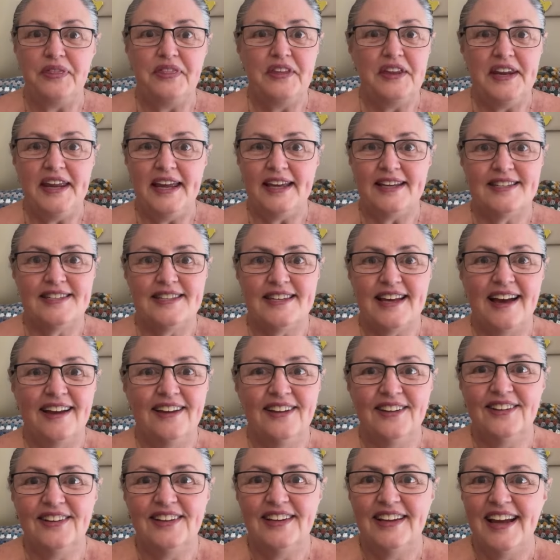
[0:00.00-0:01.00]
the next
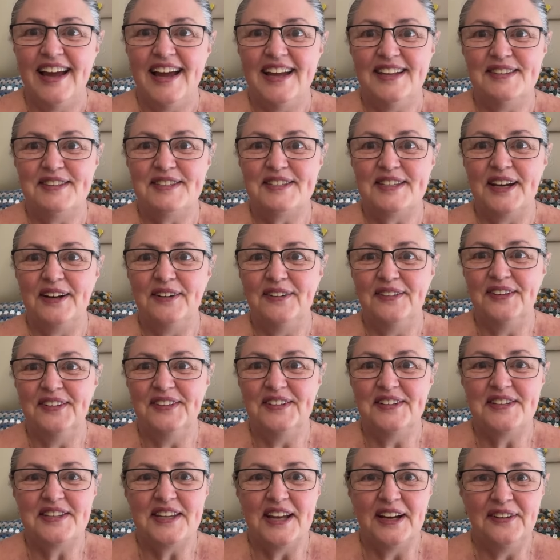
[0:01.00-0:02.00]
sale and so on
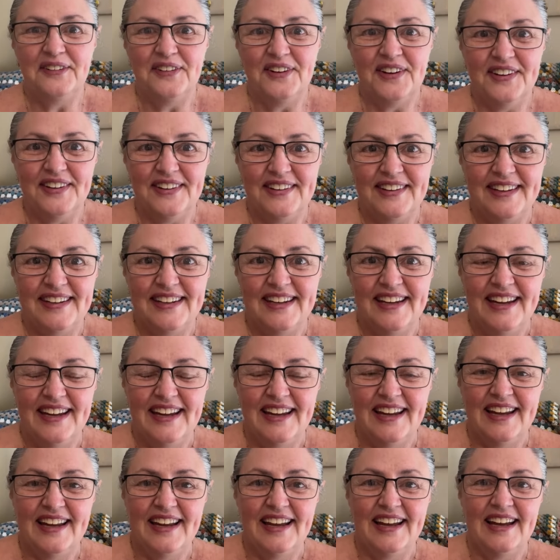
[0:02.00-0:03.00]
and so on.
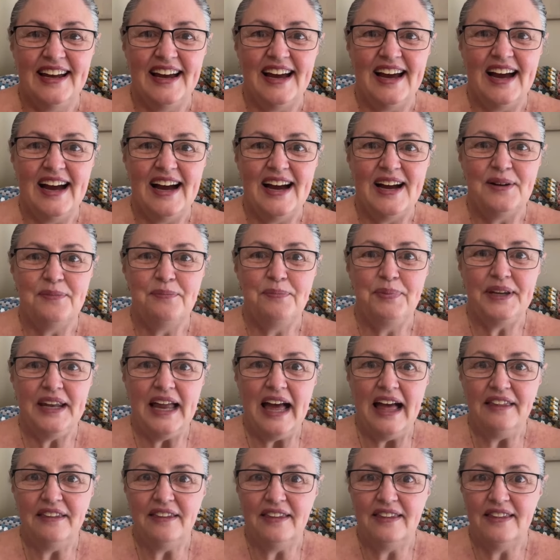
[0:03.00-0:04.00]
But
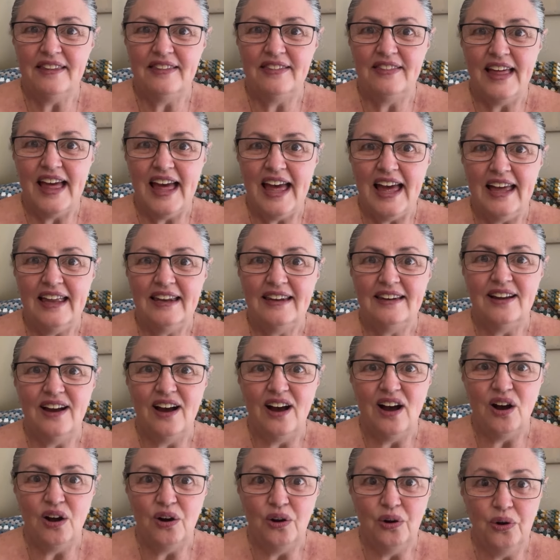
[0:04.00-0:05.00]
other than that,
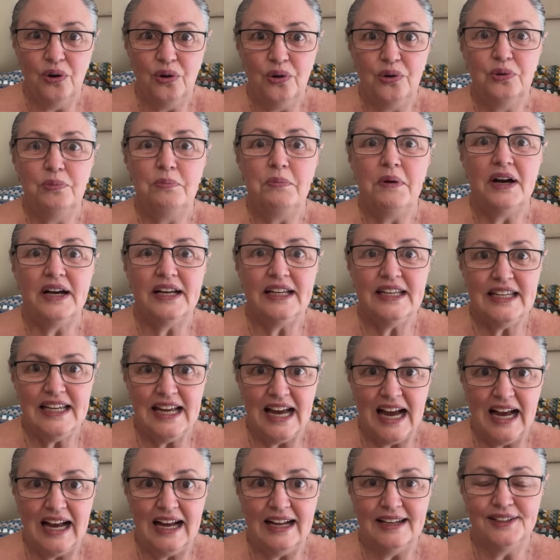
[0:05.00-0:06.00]
all my
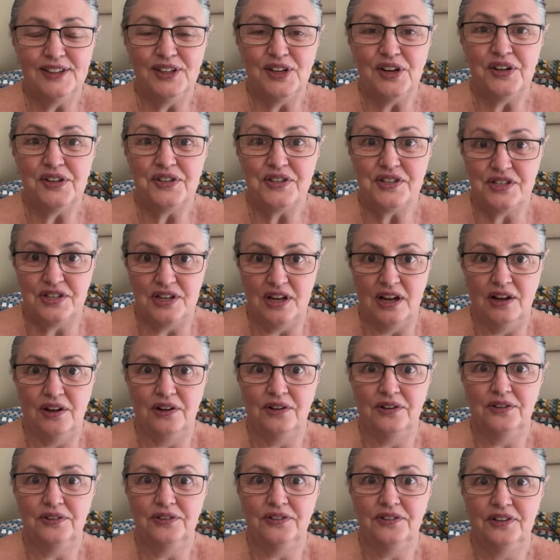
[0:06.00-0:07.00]
yarn got
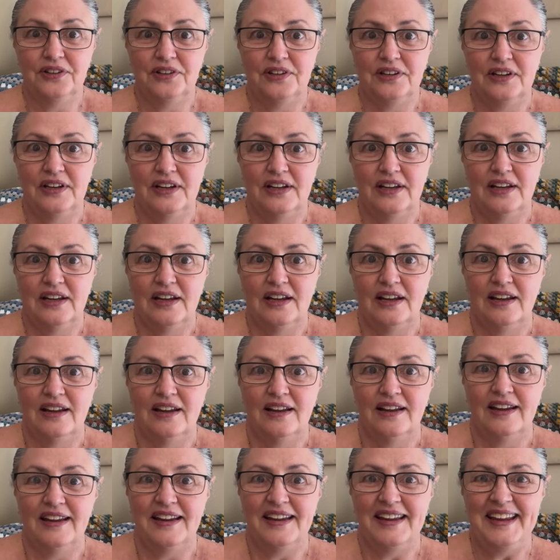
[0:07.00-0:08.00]
sold.
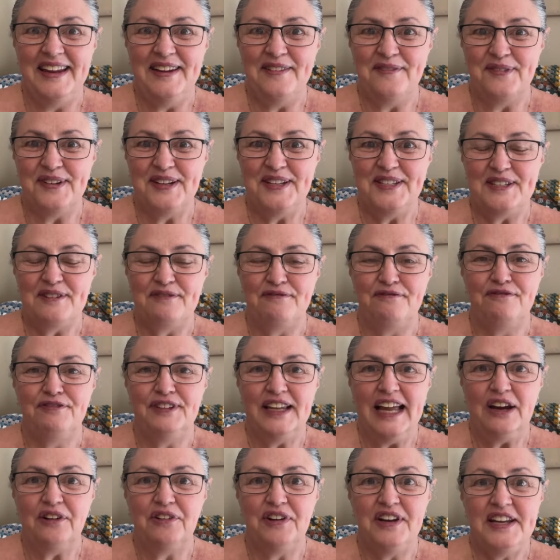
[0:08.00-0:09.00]
It was a
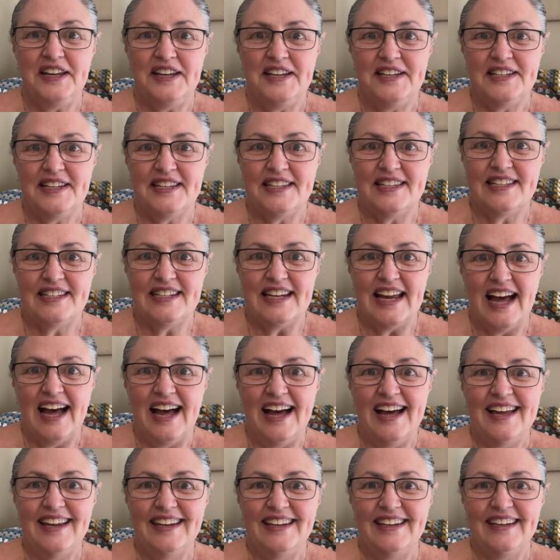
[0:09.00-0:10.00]
flurry to
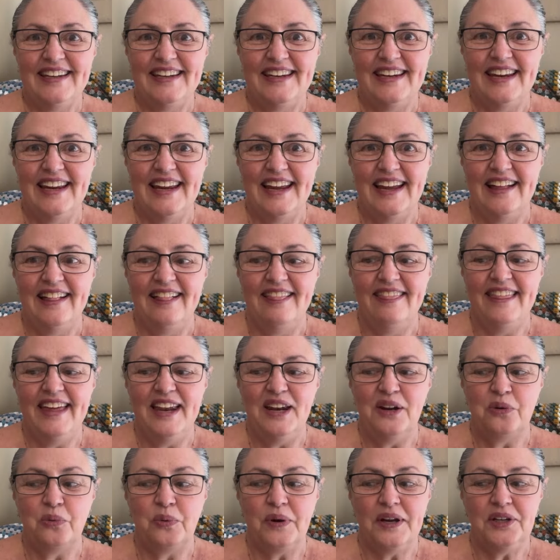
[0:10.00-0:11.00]
start, then
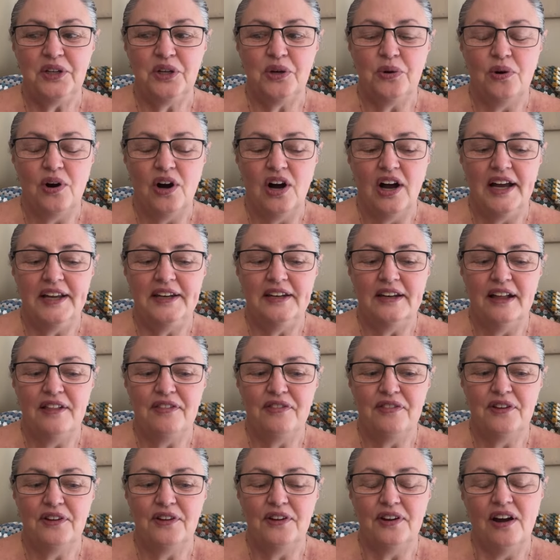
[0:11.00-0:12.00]
it went quiet and I
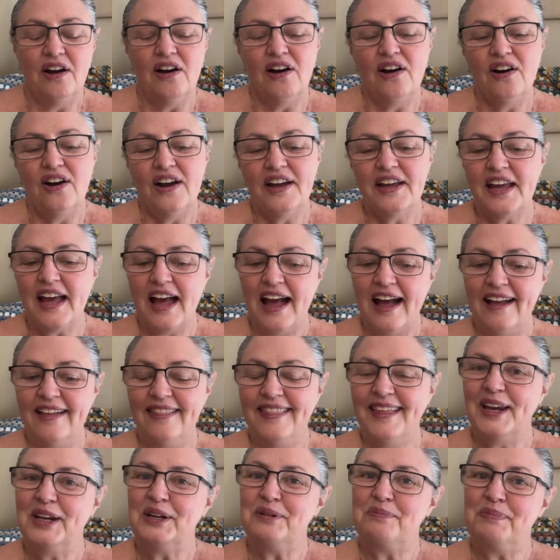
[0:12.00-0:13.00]
thought, oh, okay,
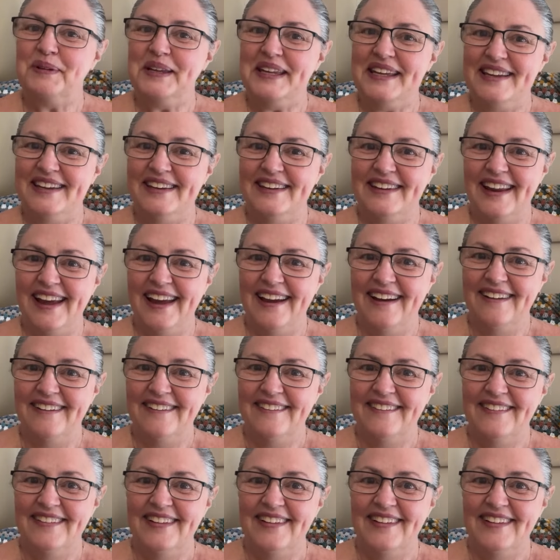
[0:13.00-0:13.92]
that'll be it now.